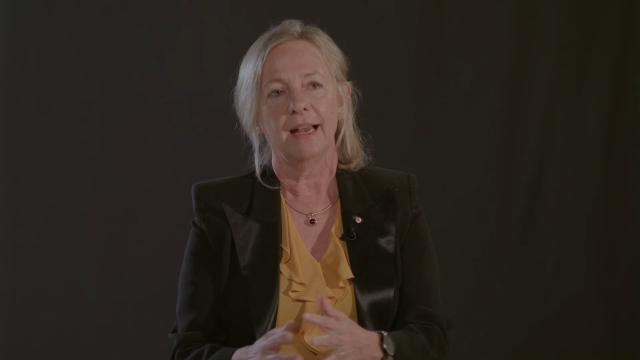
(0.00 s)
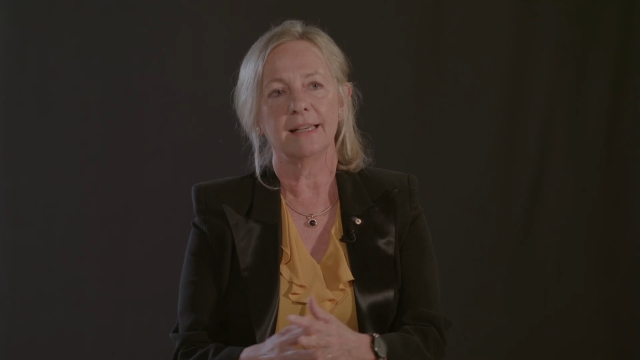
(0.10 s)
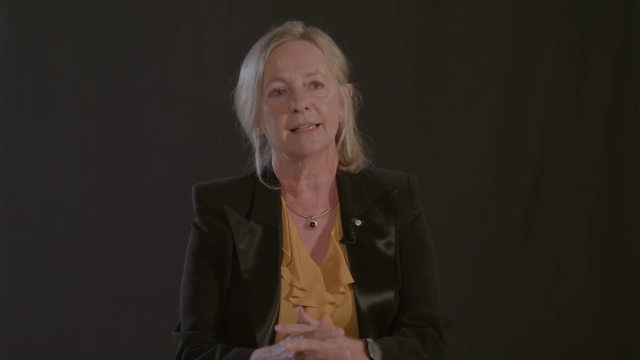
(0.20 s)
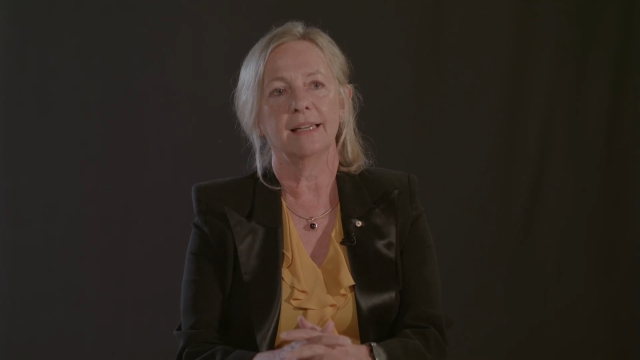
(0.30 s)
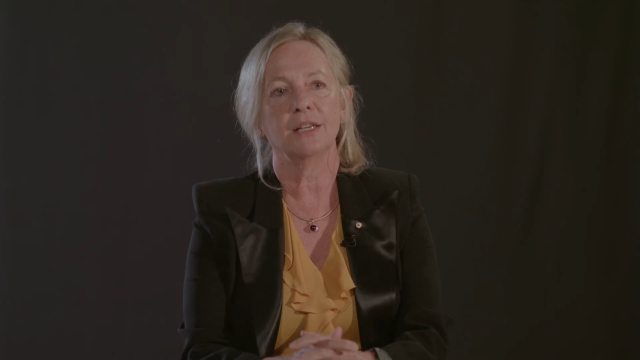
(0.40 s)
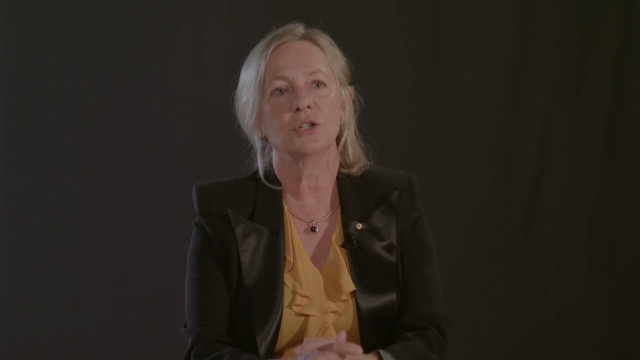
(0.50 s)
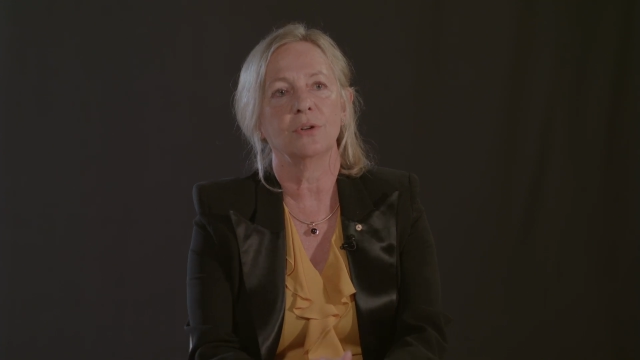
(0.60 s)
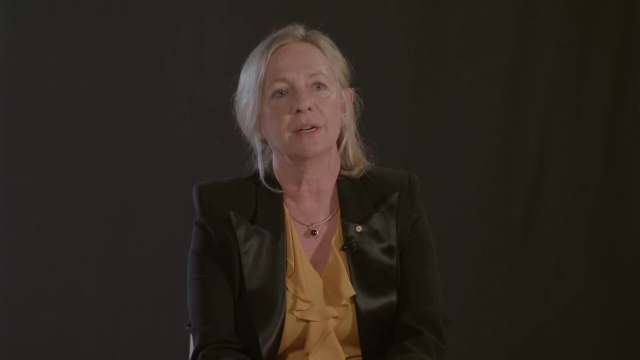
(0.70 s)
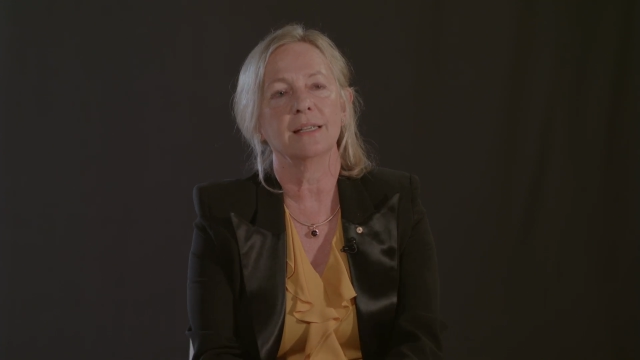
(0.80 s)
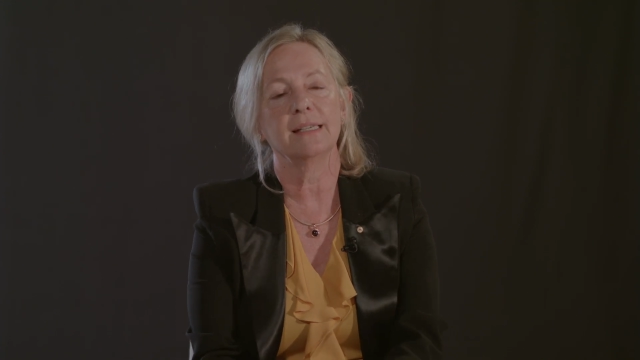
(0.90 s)
as a
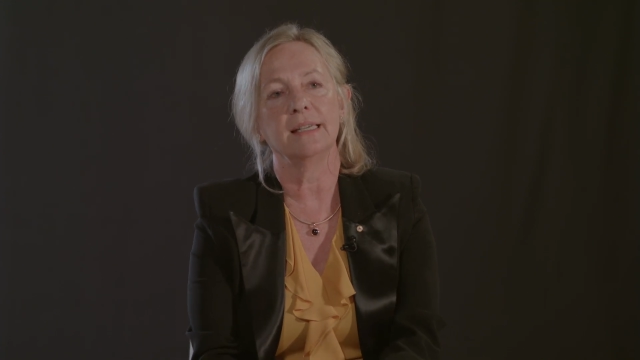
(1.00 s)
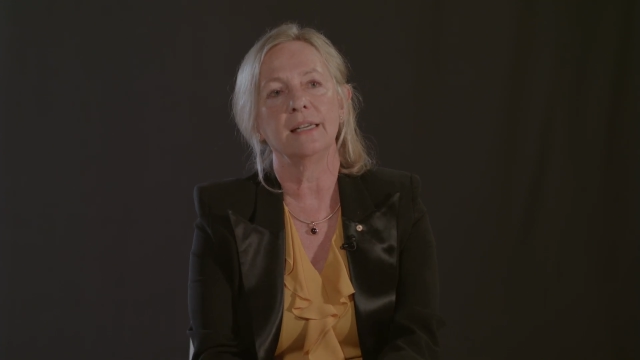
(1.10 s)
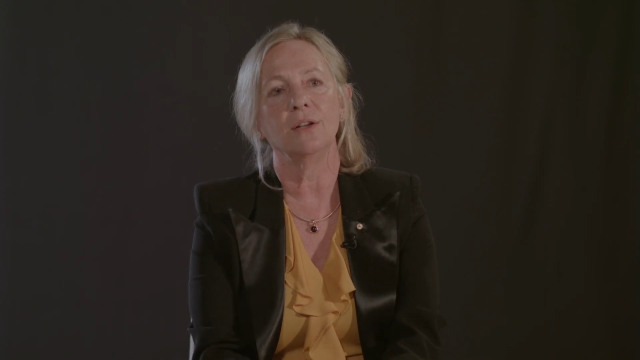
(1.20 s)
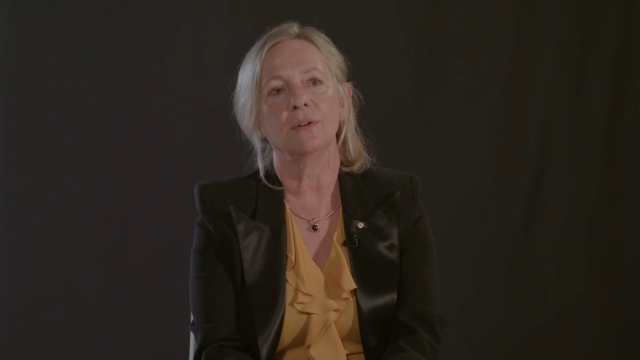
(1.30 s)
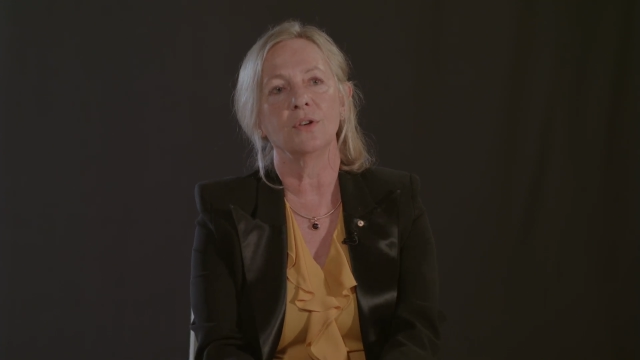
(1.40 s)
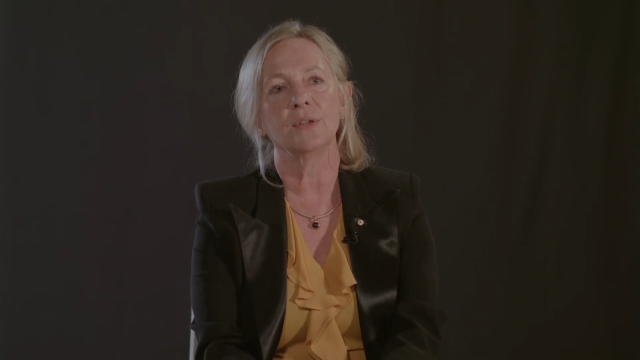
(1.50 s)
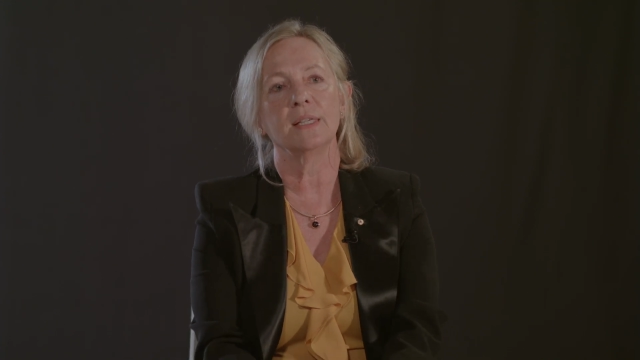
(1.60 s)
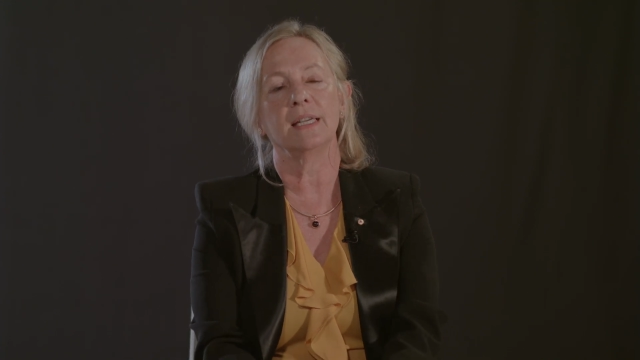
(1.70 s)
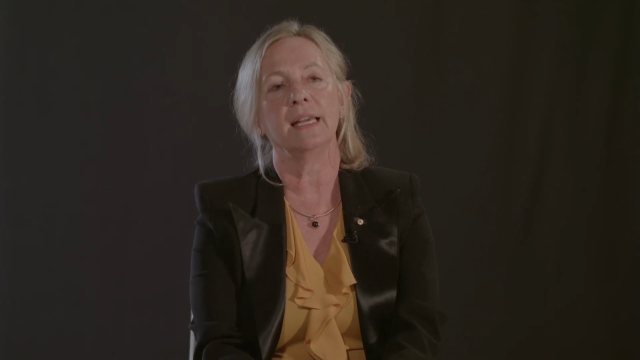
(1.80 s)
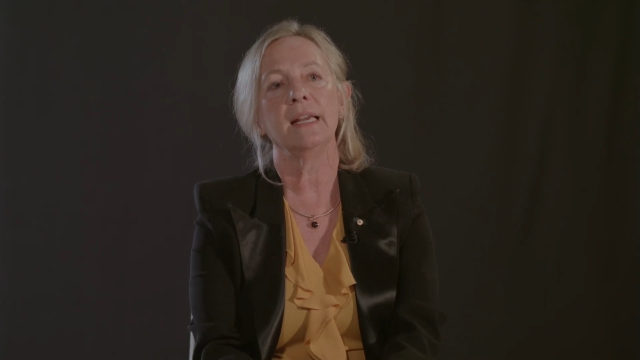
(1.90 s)
lecturer at Sydney
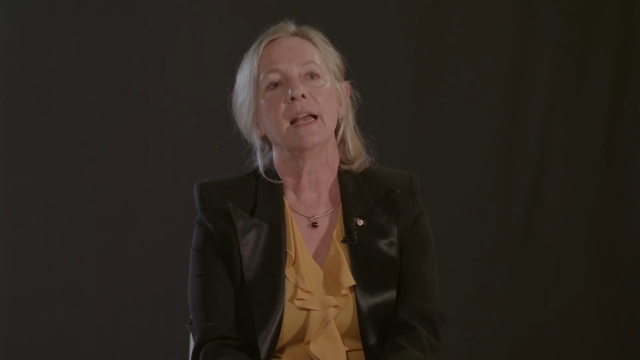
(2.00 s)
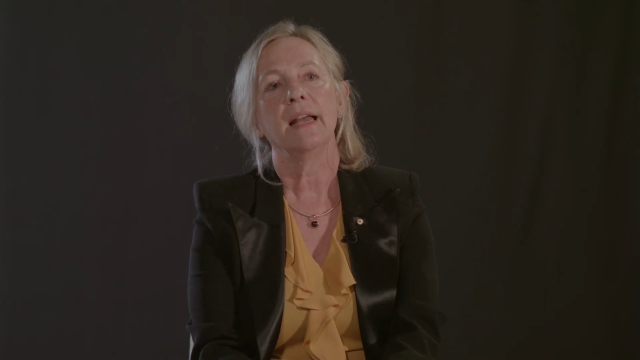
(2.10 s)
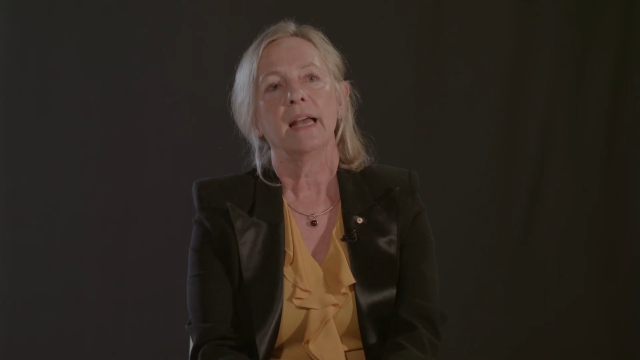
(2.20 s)
University.